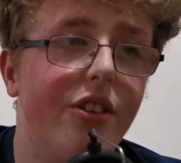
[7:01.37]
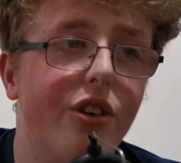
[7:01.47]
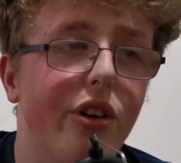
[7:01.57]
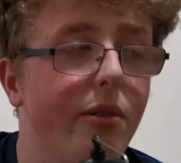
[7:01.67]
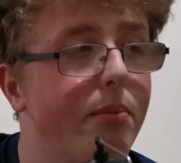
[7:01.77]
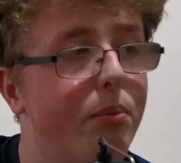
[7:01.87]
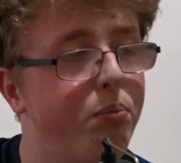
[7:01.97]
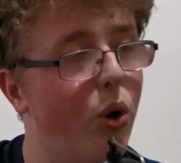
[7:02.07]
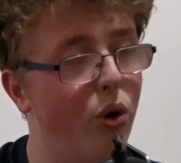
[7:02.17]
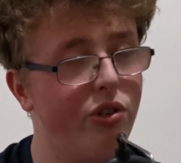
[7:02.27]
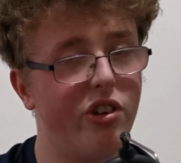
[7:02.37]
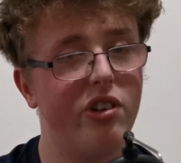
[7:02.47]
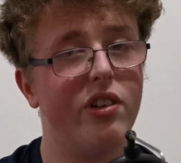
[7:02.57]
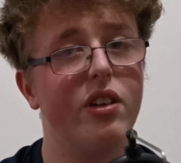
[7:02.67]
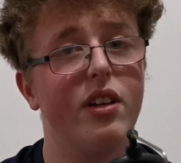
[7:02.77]
it to, but
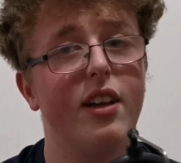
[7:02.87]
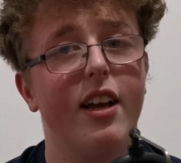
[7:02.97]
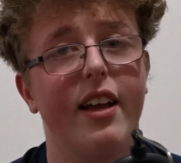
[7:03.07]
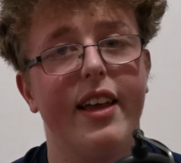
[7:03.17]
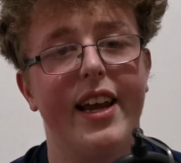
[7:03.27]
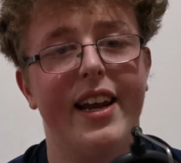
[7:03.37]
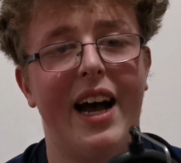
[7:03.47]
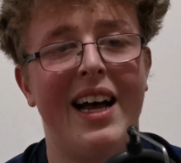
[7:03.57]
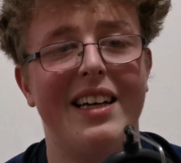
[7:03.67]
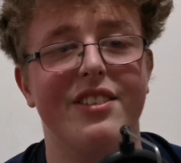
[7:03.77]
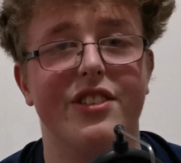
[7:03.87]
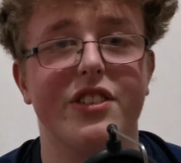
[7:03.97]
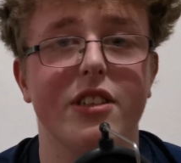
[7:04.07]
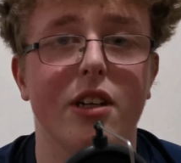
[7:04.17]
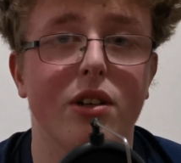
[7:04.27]
it
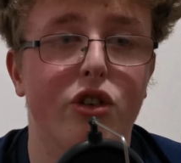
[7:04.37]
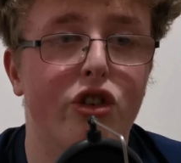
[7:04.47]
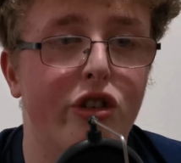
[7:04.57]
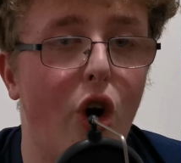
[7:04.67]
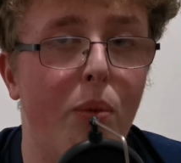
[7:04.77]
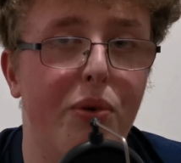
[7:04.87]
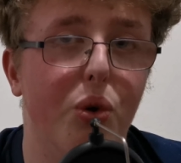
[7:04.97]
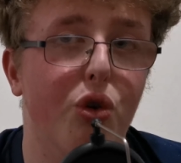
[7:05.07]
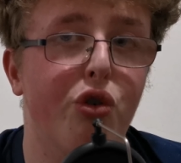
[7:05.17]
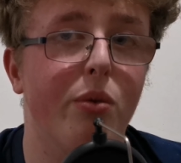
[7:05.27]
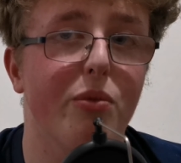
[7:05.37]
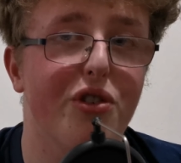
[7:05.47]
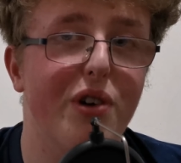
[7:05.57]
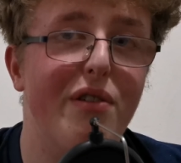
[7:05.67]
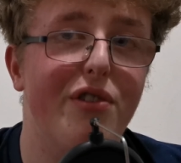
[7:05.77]
has stopped us from
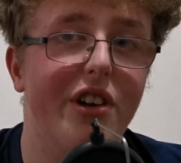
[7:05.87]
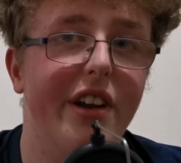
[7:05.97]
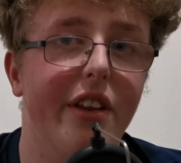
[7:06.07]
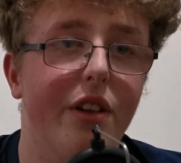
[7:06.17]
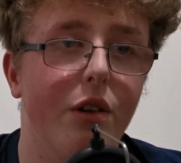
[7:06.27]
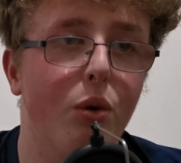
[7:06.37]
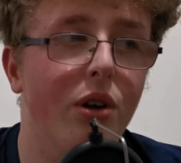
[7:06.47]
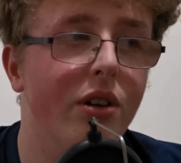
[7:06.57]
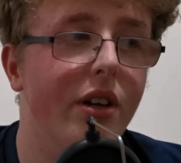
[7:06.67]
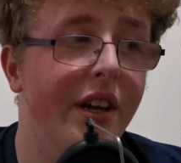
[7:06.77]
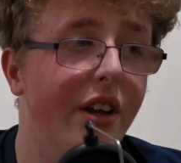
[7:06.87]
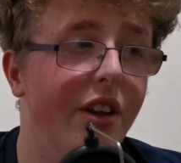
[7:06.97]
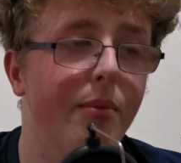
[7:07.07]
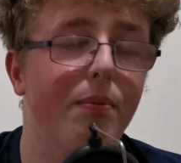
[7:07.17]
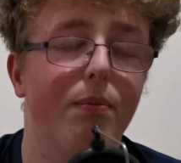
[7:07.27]
drifting into
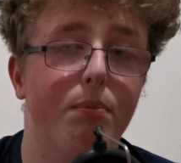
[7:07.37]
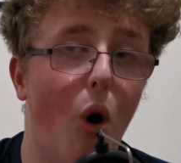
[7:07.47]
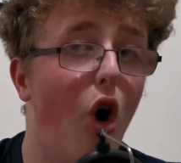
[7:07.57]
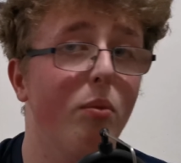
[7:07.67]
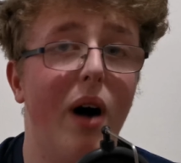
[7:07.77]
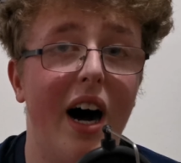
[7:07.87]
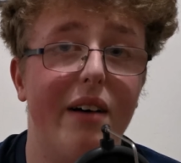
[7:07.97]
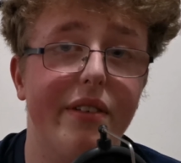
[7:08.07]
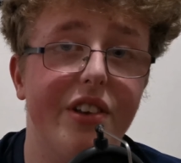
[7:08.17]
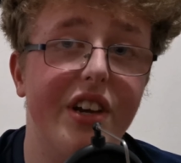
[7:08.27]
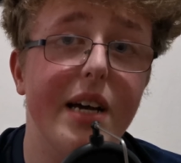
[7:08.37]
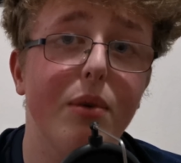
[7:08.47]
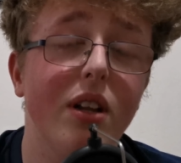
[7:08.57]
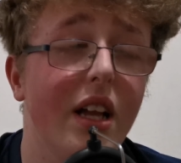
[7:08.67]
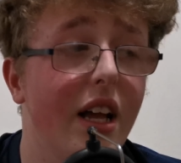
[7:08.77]
the bottom half of the
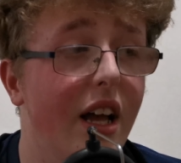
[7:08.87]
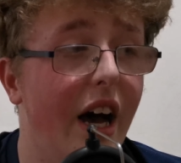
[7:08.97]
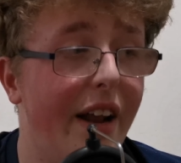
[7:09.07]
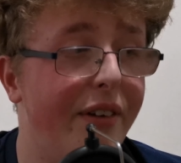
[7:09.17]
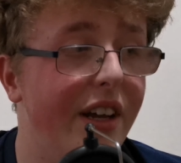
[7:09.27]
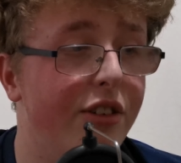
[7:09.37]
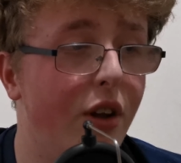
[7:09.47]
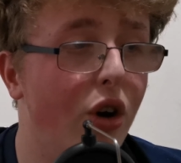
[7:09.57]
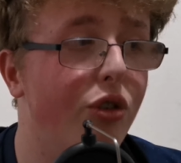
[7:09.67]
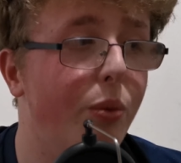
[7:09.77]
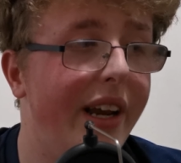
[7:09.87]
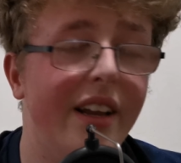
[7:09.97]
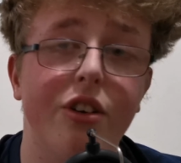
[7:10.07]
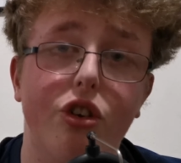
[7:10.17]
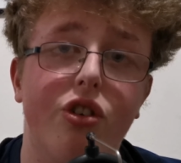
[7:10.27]
table. And I think as long as we
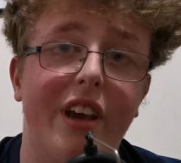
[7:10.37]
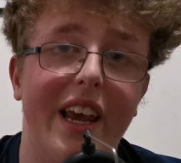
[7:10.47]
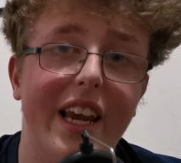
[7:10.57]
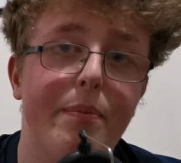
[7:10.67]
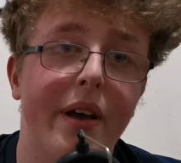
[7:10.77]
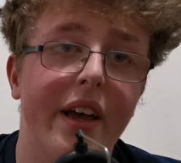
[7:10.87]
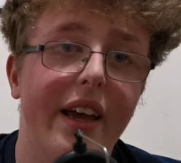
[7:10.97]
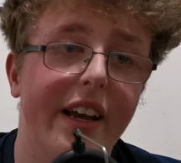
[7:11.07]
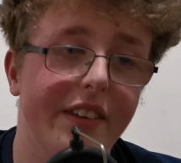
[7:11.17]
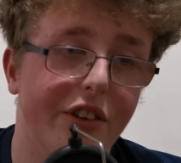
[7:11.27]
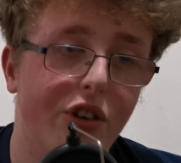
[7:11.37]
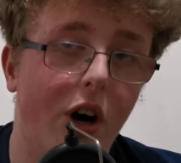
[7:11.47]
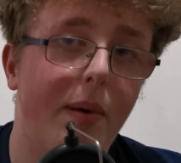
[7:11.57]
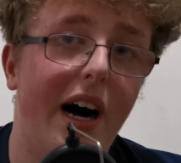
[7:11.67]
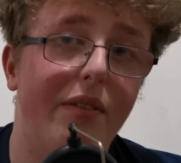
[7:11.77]
can just keep in this
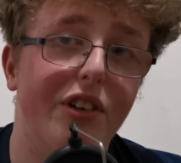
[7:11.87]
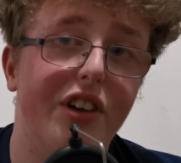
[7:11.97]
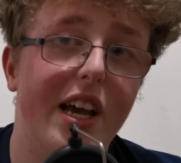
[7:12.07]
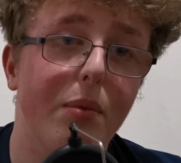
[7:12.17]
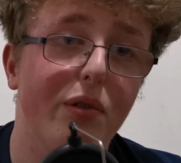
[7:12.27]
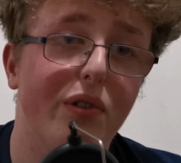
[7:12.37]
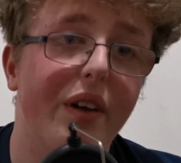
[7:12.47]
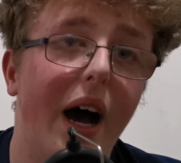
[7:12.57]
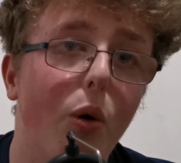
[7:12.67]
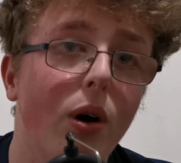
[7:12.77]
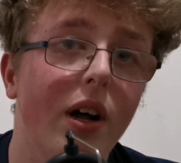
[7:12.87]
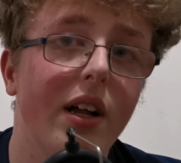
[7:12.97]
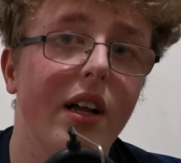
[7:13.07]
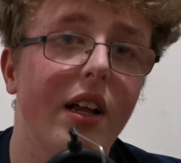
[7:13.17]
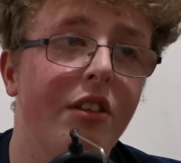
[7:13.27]
top half of the table for now,
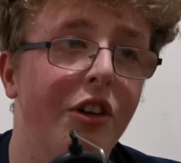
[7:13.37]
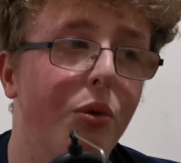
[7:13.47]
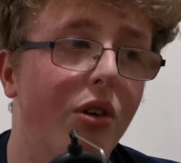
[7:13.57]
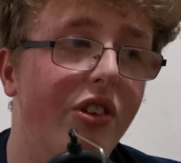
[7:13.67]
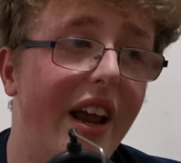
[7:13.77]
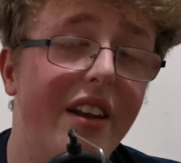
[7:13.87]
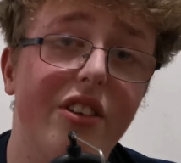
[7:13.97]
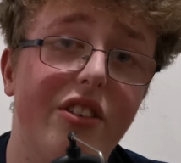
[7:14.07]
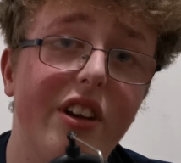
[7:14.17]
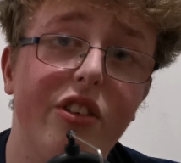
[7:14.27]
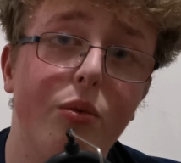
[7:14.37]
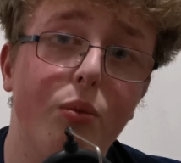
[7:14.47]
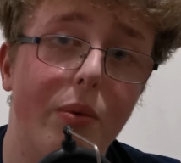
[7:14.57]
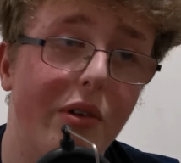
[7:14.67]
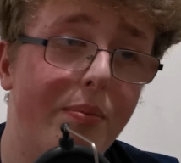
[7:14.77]
then towards the end of the season
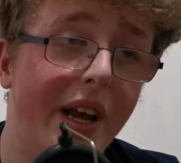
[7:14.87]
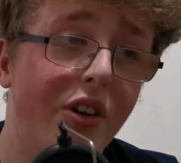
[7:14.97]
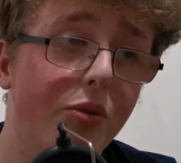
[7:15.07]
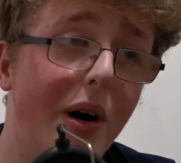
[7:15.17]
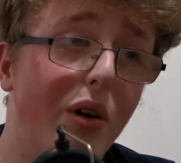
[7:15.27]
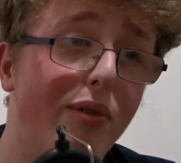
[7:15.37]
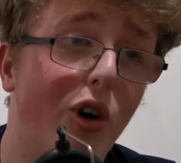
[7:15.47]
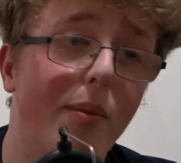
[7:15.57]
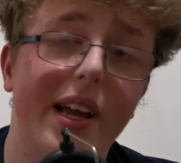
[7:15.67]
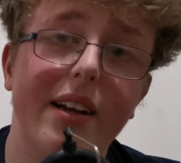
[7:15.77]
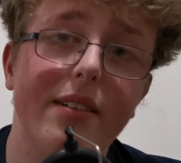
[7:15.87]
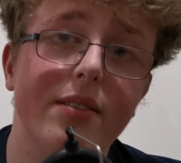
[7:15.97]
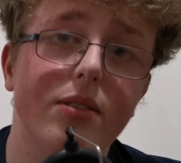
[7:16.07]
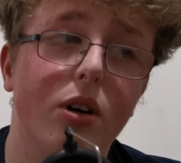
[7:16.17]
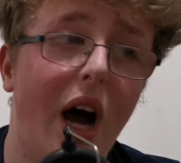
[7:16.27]
when we've picked up our form
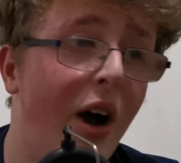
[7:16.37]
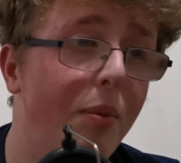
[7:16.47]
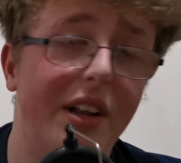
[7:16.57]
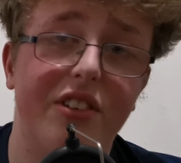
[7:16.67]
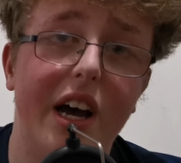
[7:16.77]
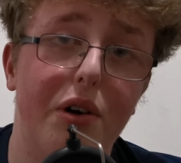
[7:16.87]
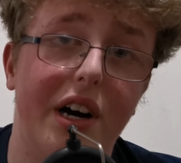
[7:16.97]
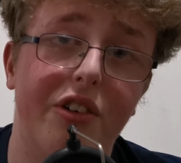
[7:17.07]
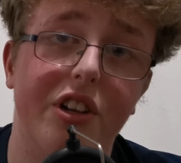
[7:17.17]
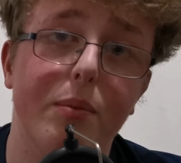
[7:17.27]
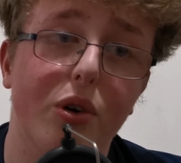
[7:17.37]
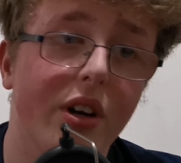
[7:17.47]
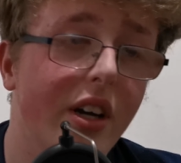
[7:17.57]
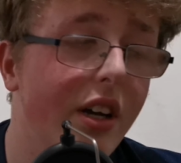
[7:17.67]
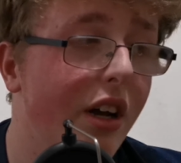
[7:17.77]
again, I hope that's now actually, but
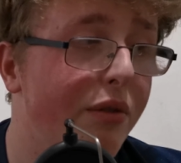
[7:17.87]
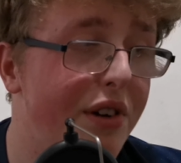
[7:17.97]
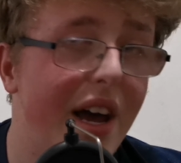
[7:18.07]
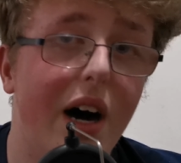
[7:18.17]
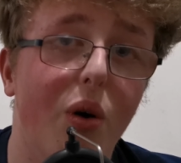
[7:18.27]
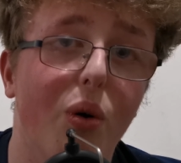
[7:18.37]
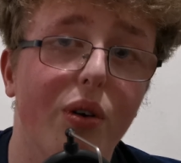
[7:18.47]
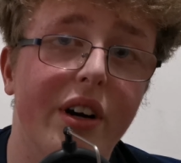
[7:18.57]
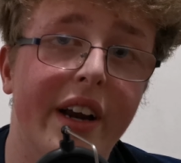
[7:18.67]
for now,